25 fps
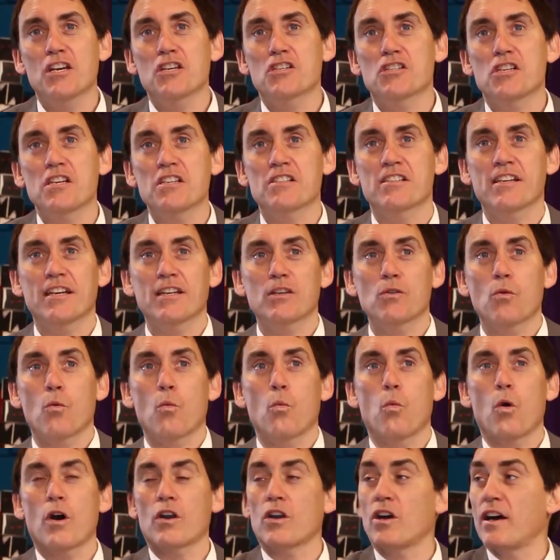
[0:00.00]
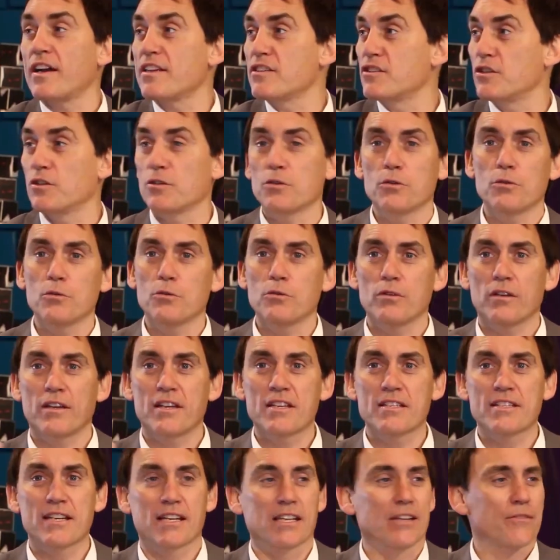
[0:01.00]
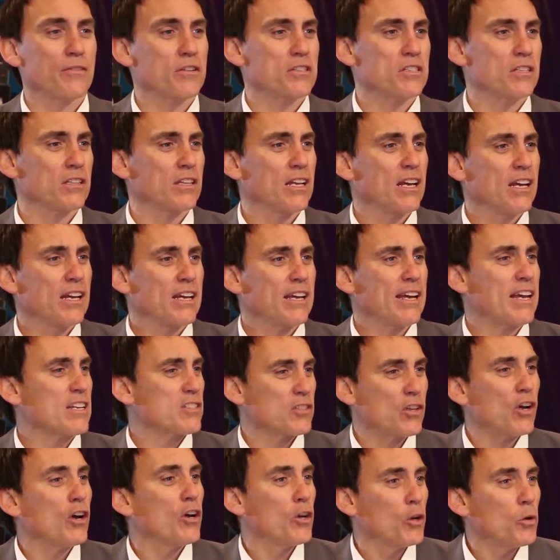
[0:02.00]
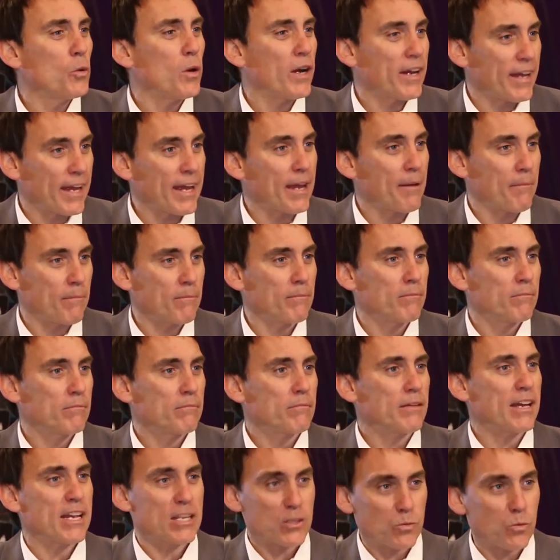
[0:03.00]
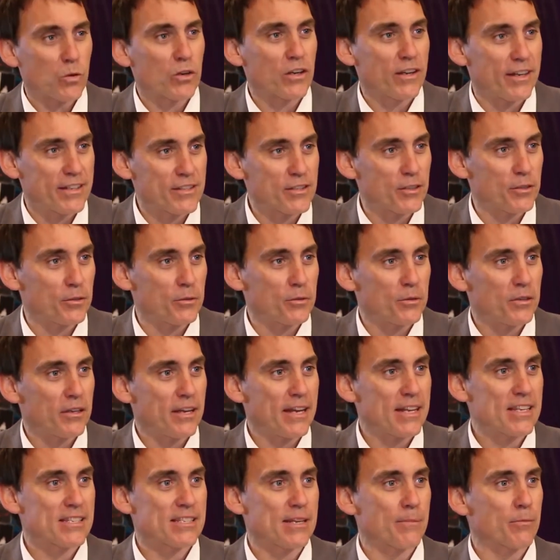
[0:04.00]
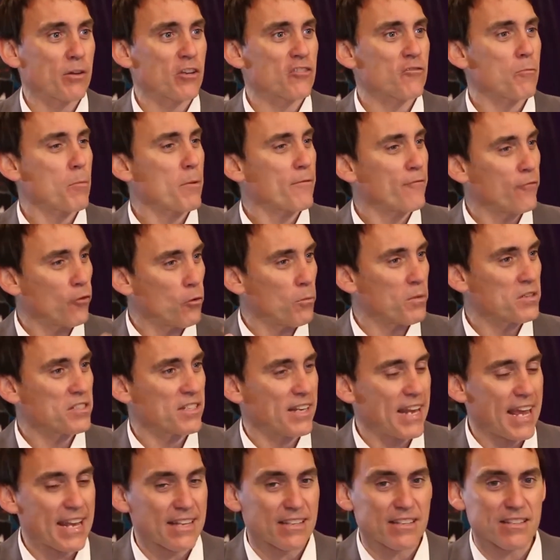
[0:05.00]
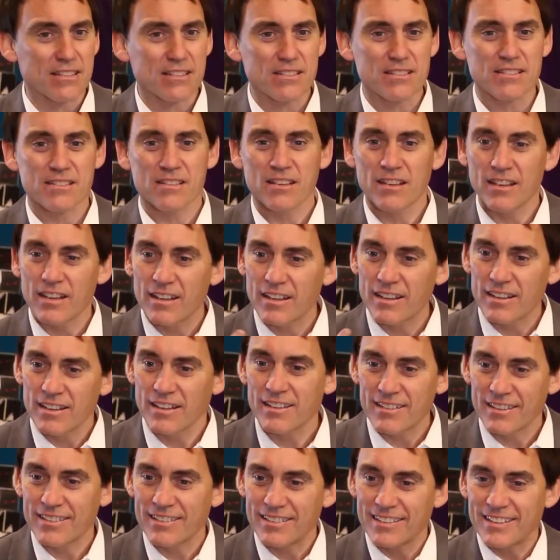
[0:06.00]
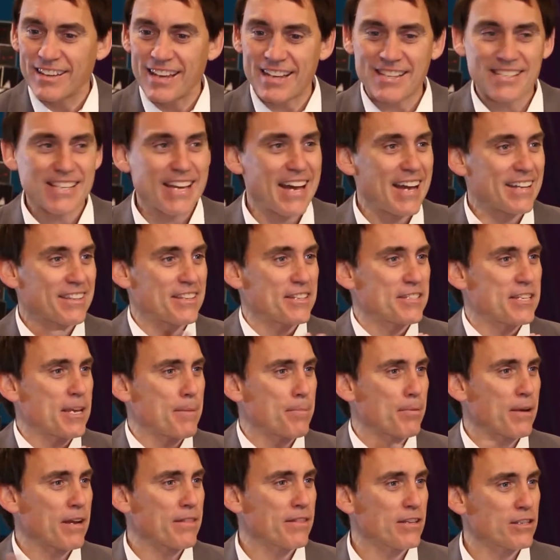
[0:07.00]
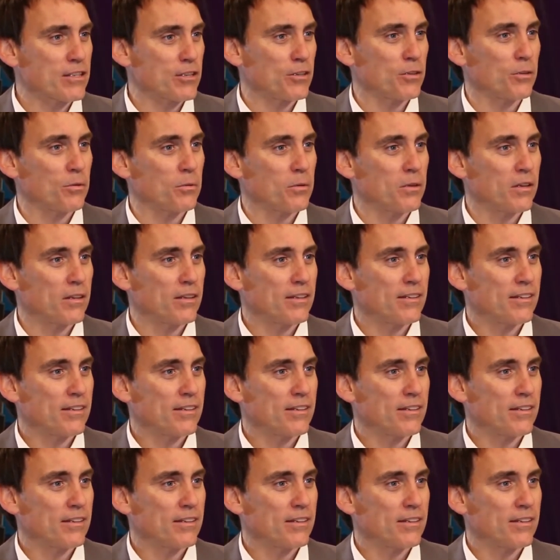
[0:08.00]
She said, what I do in television, it's not who I am, it's what I do. And sometimes for performers and actors, it's hard to separate the two.